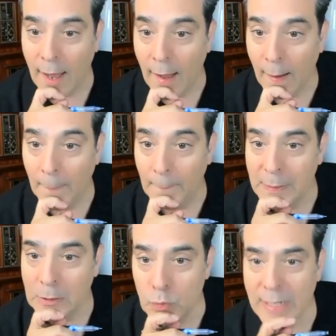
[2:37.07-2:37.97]
Um,
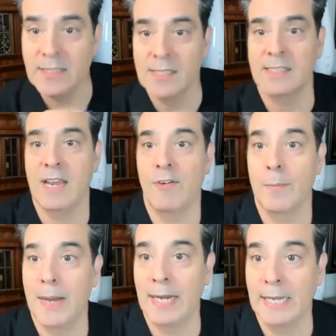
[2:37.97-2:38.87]
great to see
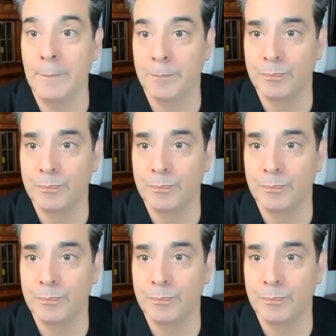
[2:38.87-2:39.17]
everybody.